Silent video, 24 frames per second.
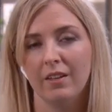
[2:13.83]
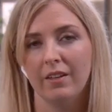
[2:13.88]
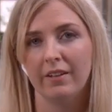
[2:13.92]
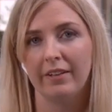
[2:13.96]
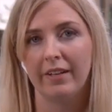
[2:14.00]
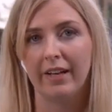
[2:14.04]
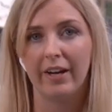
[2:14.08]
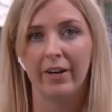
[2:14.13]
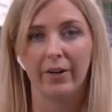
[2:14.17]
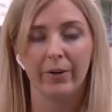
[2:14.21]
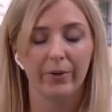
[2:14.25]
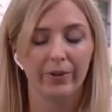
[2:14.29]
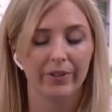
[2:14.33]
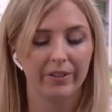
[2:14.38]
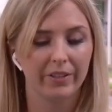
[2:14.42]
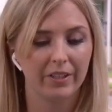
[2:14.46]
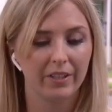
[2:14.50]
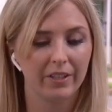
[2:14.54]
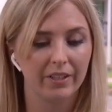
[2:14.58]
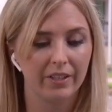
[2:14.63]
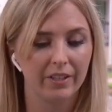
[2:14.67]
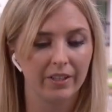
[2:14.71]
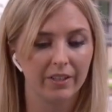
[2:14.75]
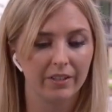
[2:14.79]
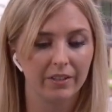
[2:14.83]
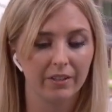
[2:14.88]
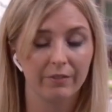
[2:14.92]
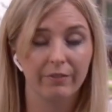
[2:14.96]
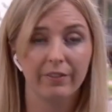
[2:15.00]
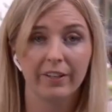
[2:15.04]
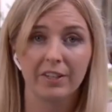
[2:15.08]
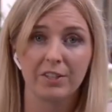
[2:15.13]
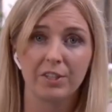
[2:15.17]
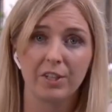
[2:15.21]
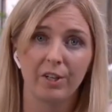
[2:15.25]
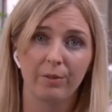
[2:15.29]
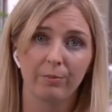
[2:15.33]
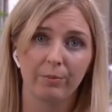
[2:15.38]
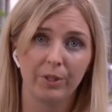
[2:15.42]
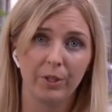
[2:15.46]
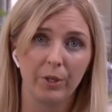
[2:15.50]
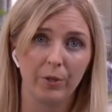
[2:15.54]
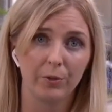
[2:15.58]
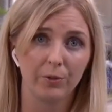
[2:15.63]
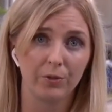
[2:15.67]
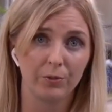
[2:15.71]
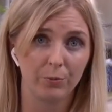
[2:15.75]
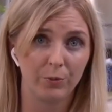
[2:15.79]
Now, the, the victim, you
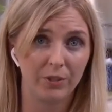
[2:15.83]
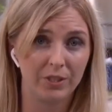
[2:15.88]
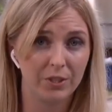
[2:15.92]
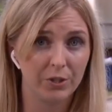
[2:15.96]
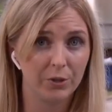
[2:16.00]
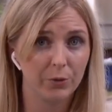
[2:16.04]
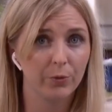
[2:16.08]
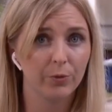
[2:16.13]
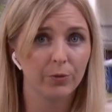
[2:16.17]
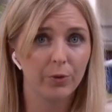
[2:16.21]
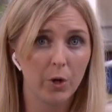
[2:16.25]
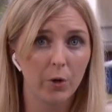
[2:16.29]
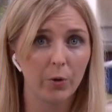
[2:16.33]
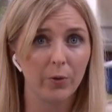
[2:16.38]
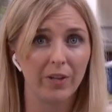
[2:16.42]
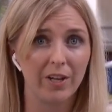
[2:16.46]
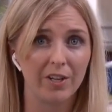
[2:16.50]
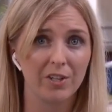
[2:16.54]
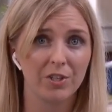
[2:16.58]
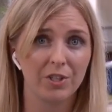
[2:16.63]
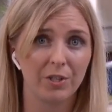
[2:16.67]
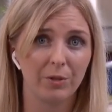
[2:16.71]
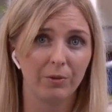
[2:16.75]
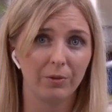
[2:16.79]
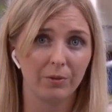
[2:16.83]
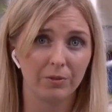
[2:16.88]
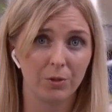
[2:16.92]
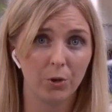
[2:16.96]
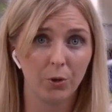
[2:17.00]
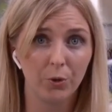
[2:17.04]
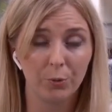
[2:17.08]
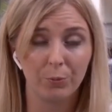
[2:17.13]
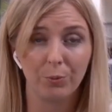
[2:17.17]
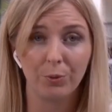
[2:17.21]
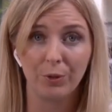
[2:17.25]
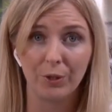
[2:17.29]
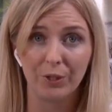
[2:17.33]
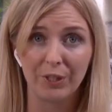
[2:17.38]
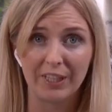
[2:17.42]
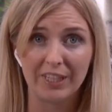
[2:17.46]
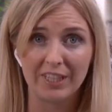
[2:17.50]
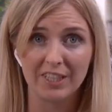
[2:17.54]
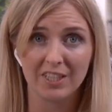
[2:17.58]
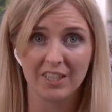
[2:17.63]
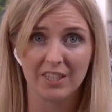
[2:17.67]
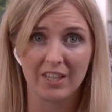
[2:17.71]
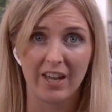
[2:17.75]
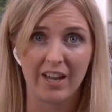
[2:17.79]
know, we do know that she told
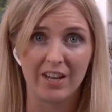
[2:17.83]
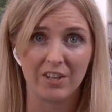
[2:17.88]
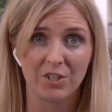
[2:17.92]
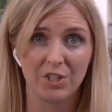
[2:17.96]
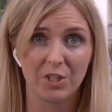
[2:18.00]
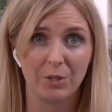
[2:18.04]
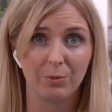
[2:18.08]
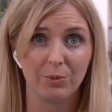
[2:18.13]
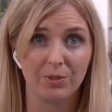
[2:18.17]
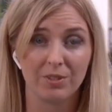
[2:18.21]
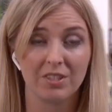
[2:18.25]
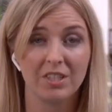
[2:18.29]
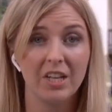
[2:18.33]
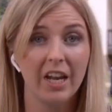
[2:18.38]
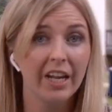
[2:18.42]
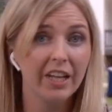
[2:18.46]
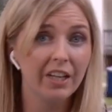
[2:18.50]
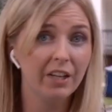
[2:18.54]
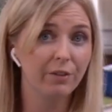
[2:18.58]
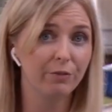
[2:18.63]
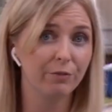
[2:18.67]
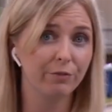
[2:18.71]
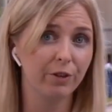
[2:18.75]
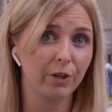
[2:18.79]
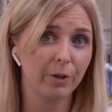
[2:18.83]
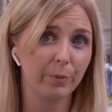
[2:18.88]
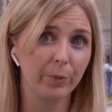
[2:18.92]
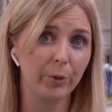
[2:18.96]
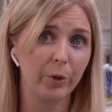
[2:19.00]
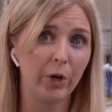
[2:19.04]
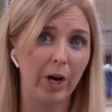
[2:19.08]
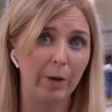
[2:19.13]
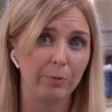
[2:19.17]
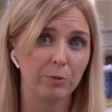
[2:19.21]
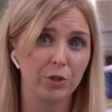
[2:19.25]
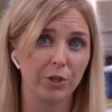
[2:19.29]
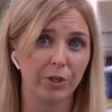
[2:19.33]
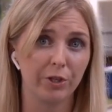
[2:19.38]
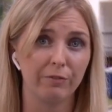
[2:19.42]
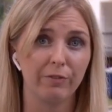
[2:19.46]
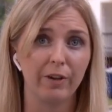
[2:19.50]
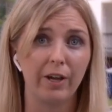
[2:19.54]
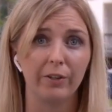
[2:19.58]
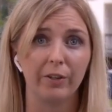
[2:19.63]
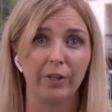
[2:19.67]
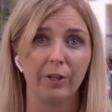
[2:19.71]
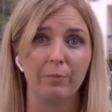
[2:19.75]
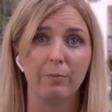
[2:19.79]
police that she was taken from Crabtree
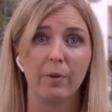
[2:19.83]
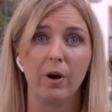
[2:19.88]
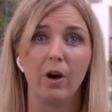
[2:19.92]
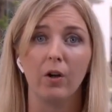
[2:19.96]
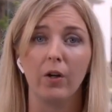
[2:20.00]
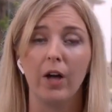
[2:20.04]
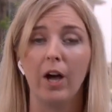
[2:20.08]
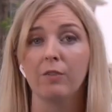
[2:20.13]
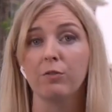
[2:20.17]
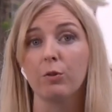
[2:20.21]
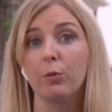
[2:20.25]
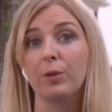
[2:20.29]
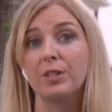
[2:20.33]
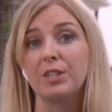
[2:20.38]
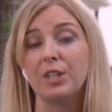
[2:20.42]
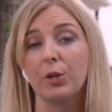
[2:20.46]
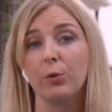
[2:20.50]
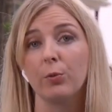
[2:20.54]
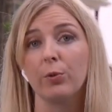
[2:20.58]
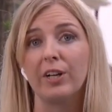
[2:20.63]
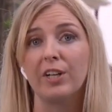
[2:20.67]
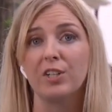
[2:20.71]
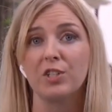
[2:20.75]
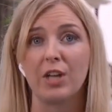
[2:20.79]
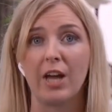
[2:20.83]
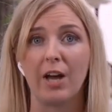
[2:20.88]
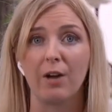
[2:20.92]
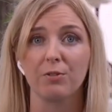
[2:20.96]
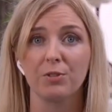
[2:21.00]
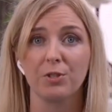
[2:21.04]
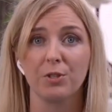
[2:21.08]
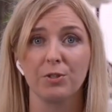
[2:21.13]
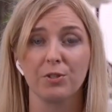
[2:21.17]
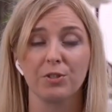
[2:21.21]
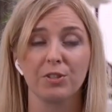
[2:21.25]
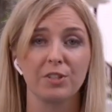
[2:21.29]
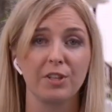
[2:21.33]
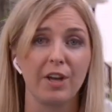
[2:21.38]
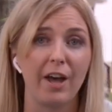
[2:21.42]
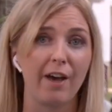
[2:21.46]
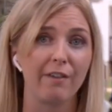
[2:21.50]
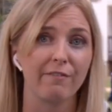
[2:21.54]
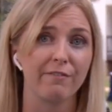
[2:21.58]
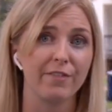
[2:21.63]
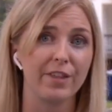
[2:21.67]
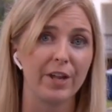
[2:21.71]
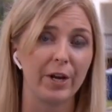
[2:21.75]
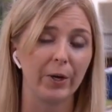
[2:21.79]
Valley Mall. However, we did reach out to
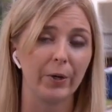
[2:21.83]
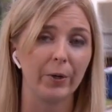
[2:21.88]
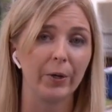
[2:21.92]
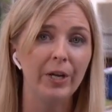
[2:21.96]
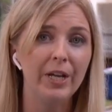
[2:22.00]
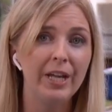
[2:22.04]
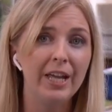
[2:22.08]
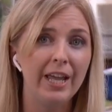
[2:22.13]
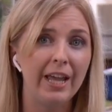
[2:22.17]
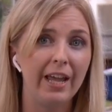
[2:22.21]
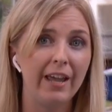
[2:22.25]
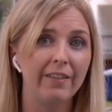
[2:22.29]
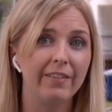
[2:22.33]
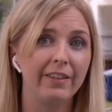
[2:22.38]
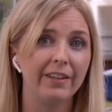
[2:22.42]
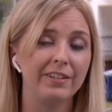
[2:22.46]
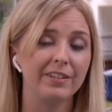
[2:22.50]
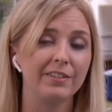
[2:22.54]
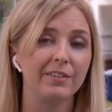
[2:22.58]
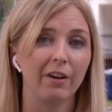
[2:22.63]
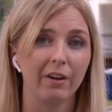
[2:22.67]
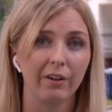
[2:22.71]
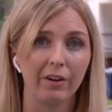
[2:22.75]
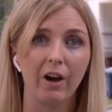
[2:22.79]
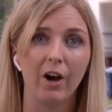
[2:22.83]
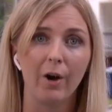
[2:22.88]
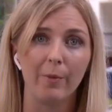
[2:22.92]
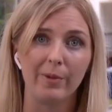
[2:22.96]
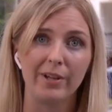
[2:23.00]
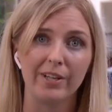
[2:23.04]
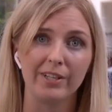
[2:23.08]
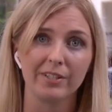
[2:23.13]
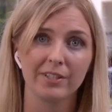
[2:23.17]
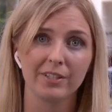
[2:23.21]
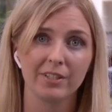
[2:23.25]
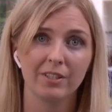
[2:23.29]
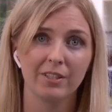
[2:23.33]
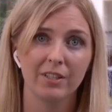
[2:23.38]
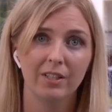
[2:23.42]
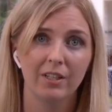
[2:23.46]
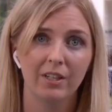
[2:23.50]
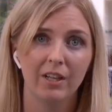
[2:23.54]
staff there and they did not comment.